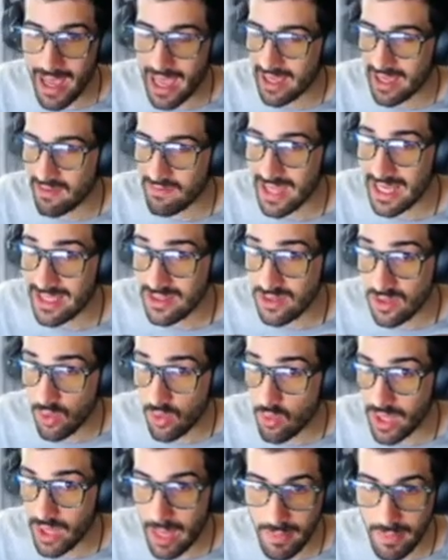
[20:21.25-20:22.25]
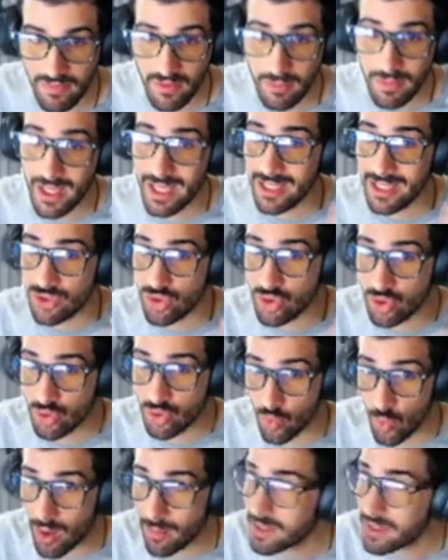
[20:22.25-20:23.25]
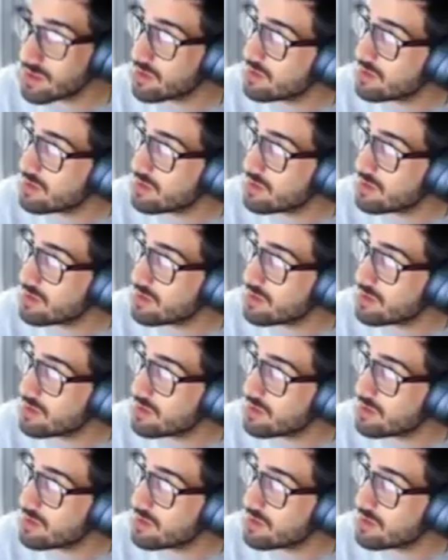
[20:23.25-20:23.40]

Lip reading: If that's their whole game plan, if you're playing against Strawbeard,